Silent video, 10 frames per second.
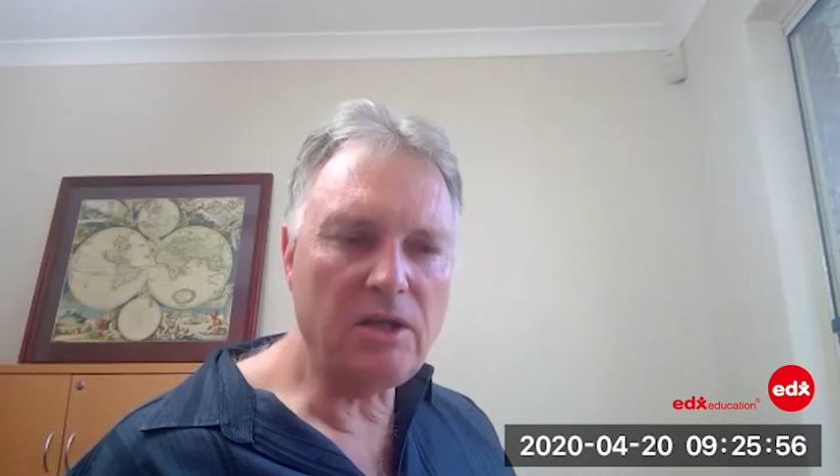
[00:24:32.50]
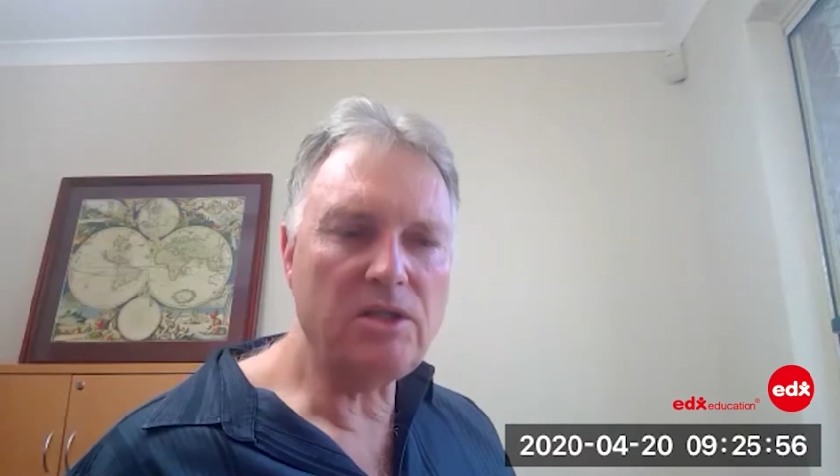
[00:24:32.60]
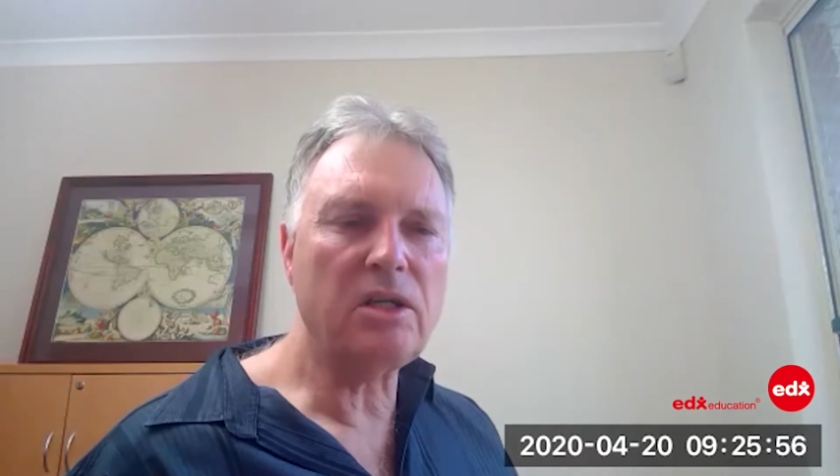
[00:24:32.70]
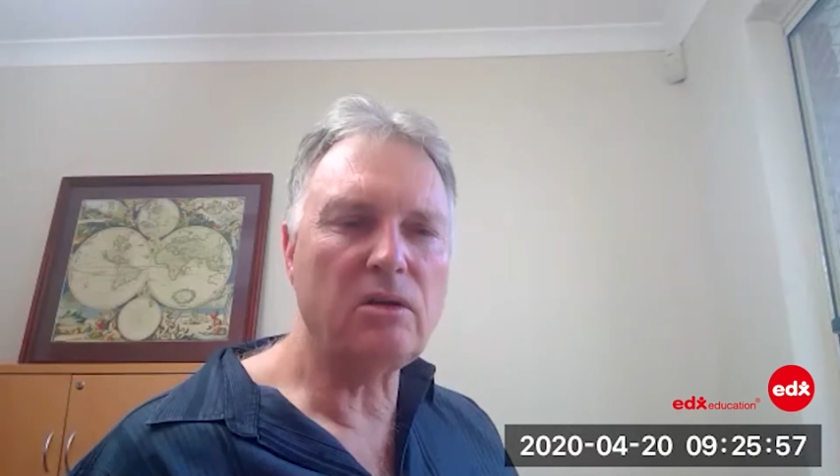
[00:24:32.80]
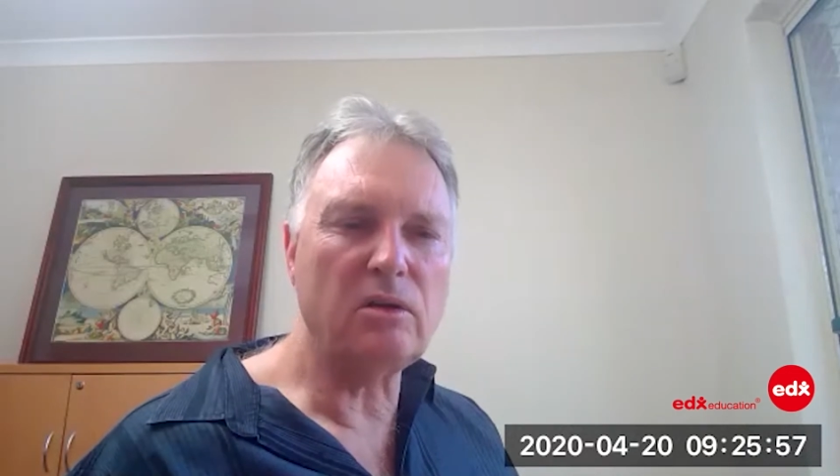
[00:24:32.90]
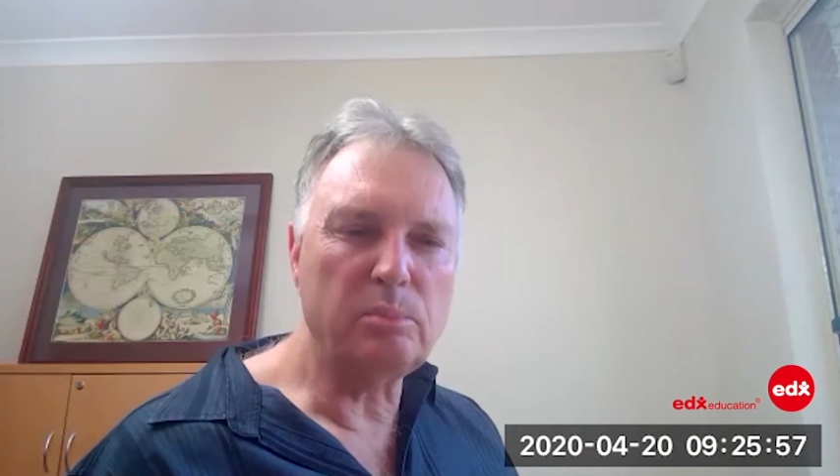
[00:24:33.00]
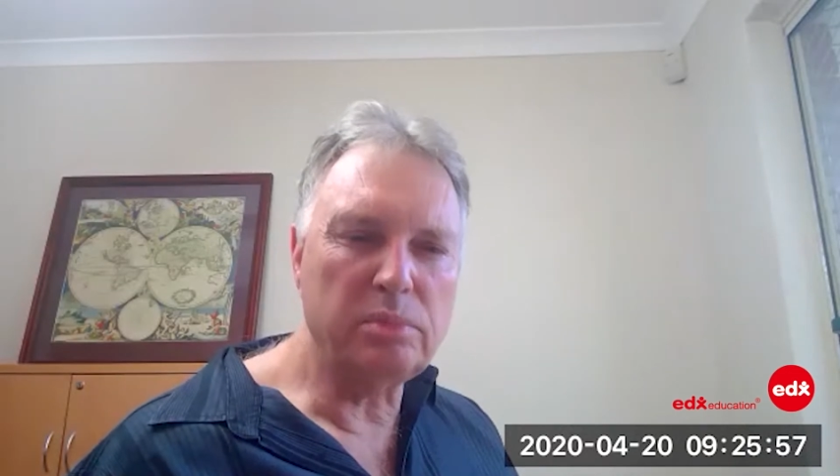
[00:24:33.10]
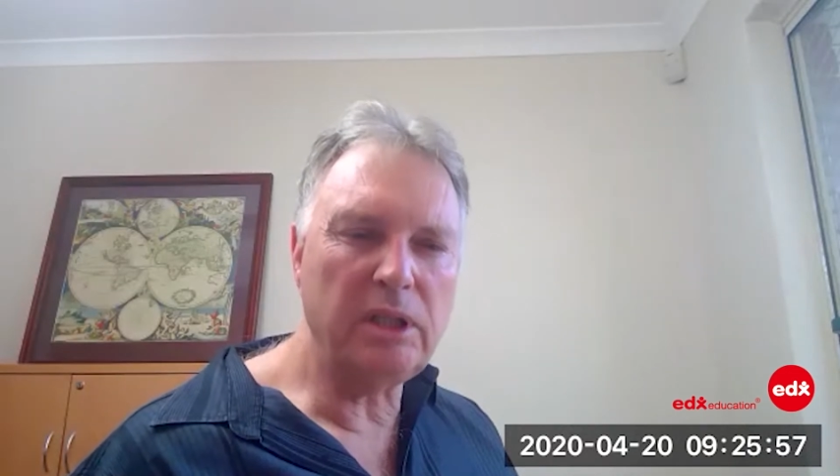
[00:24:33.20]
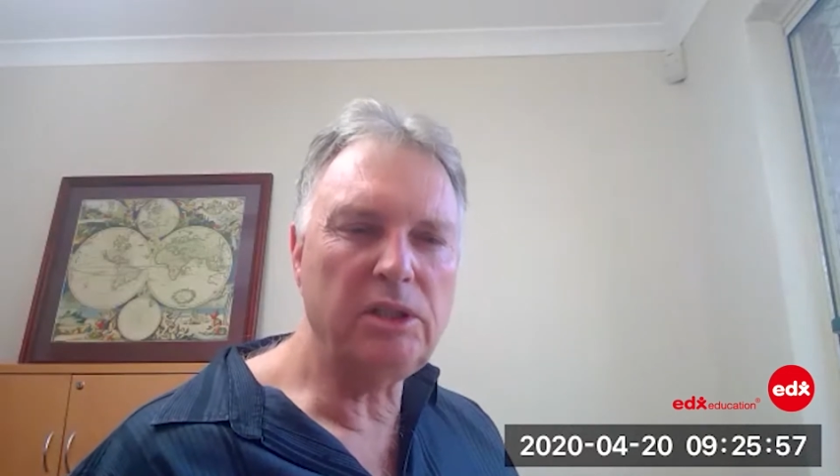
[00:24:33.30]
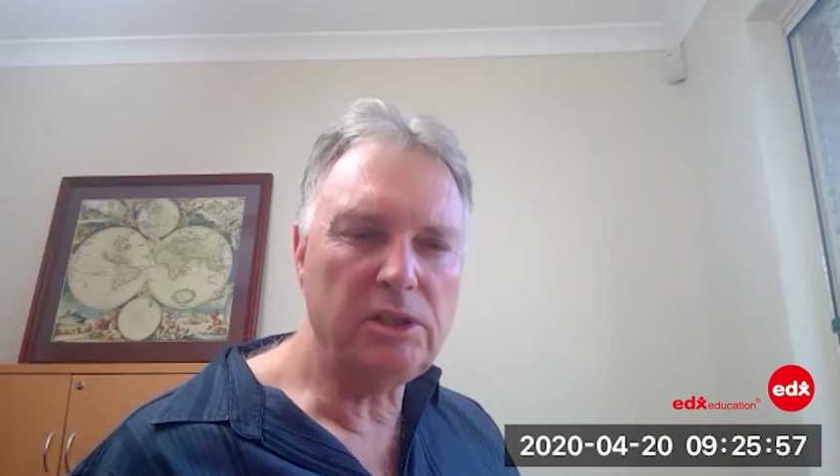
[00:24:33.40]
called
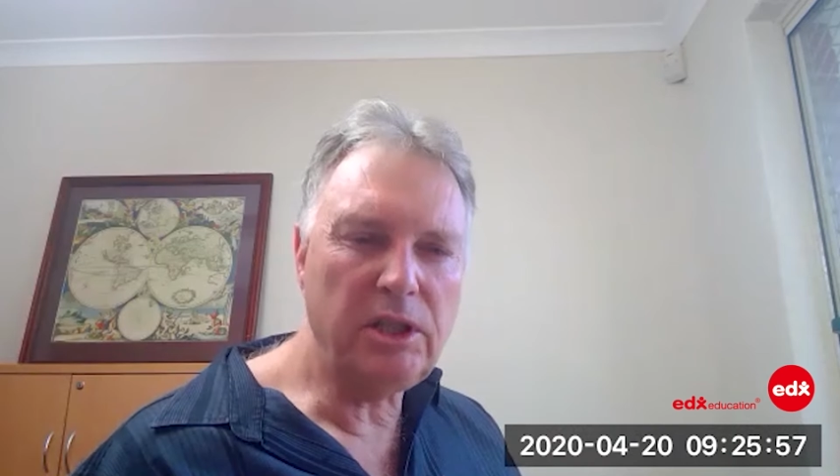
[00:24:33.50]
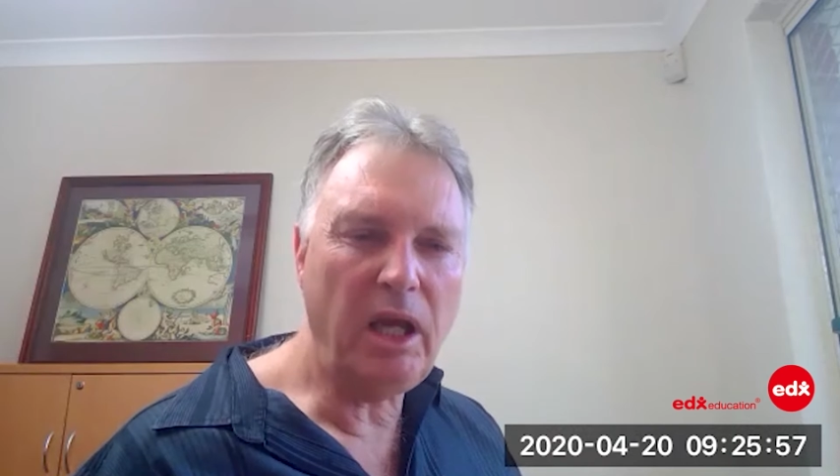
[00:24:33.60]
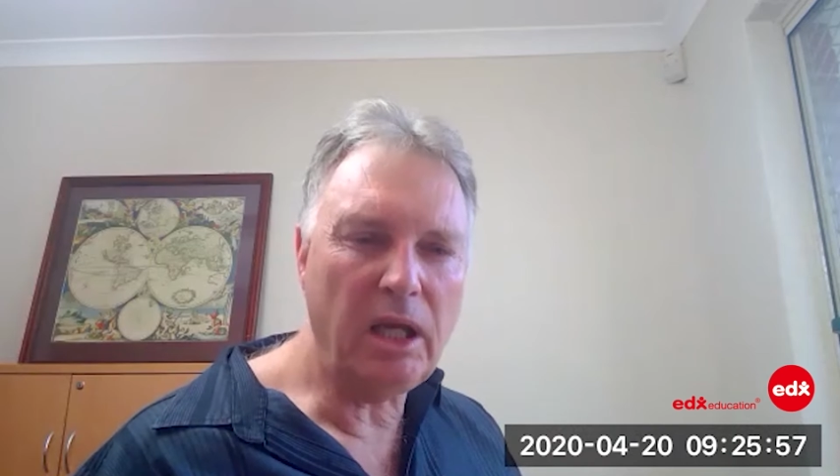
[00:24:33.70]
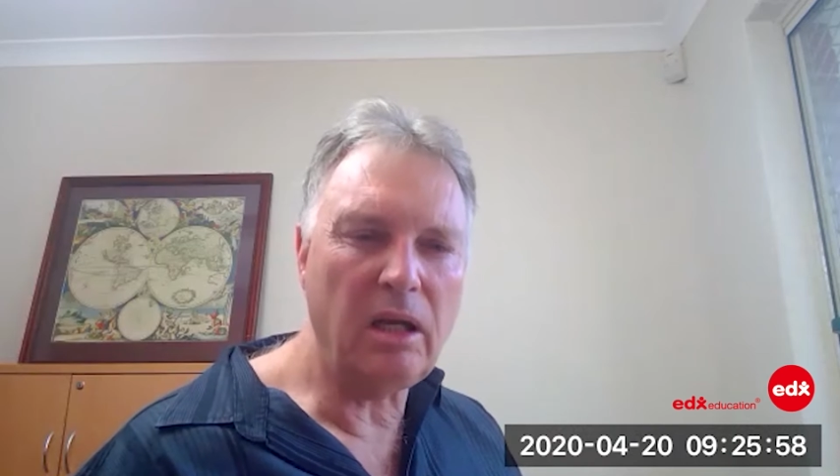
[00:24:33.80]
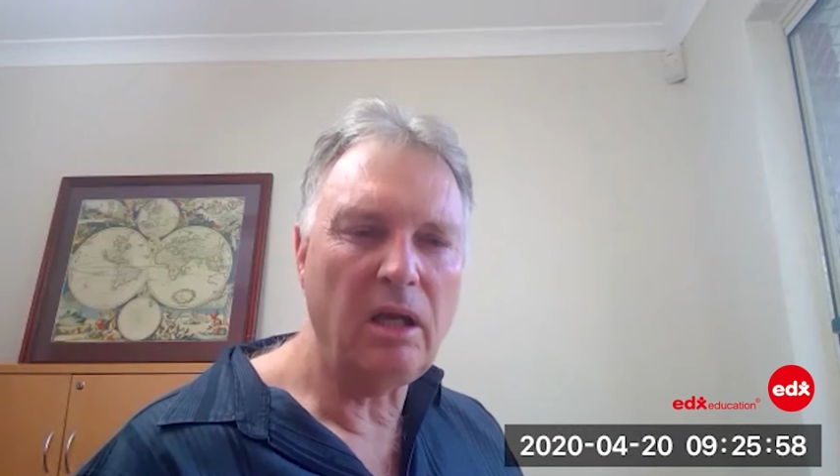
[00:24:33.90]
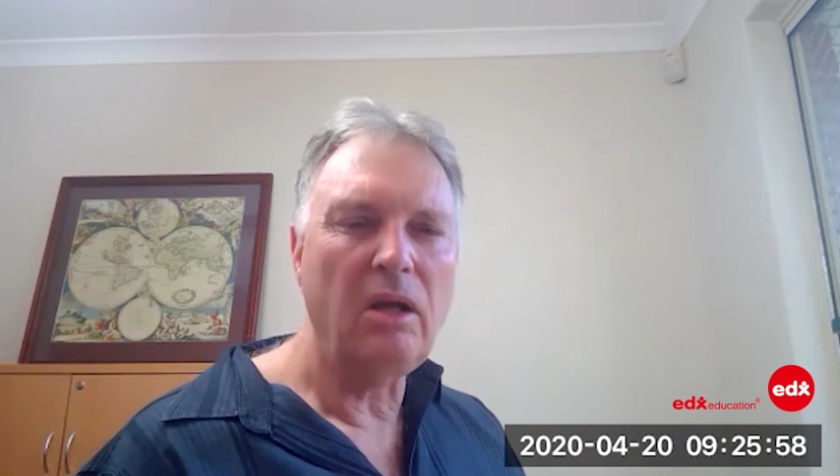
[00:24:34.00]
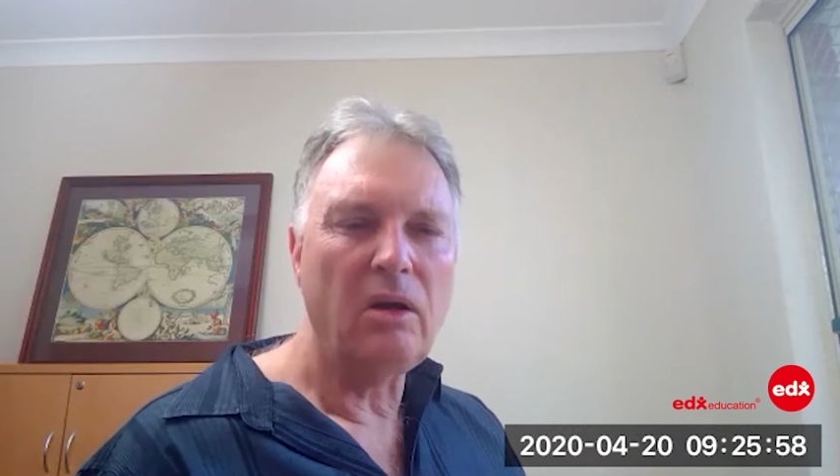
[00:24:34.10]
bridge 10